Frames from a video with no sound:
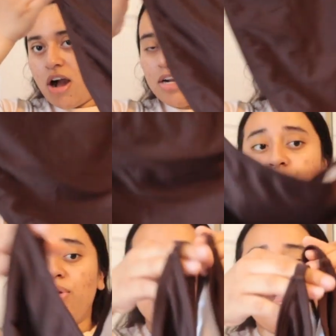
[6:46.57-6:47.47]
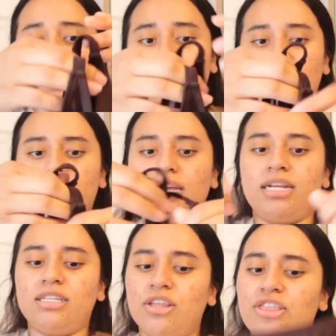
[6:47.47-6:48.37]
Honestly, I really liked it. It
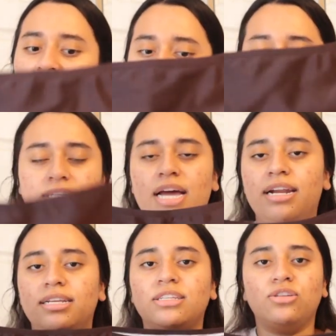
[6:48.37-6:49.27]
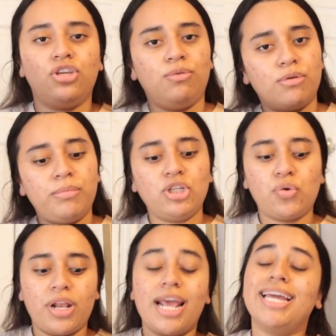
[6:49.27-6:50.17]
is a thong status, so you will be
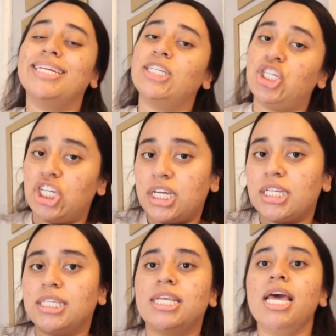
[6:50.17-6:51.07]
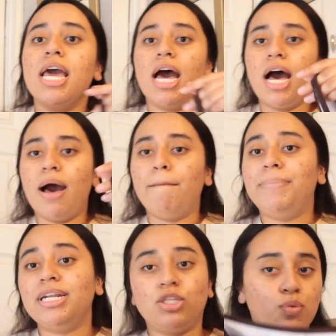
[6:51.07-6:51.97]
showing cheeks,
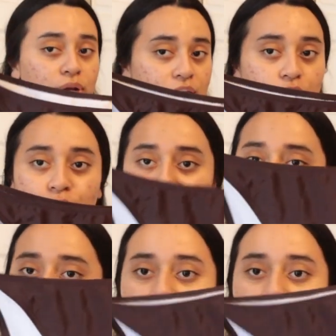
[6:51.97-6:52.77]
but it's really cute.